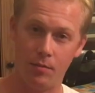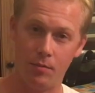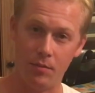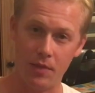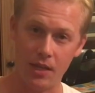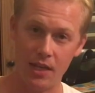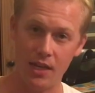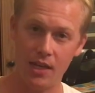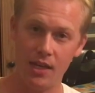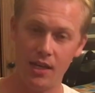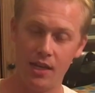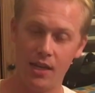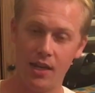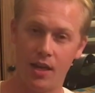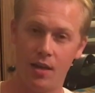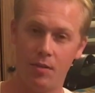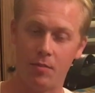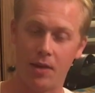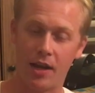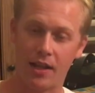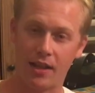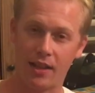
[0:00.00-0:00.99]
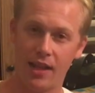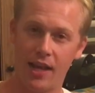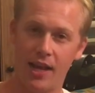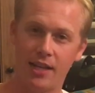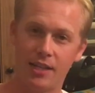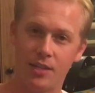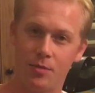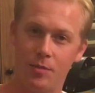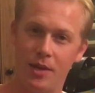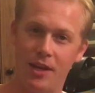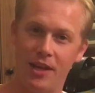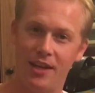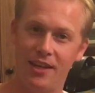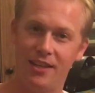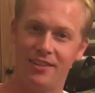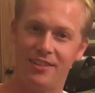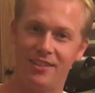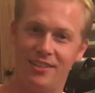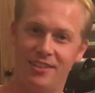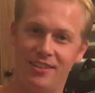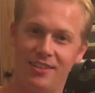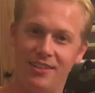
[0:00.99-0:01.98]
me and my
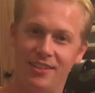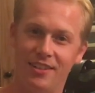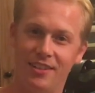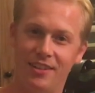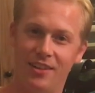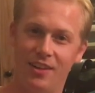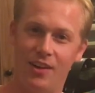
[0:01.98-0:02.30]
classmates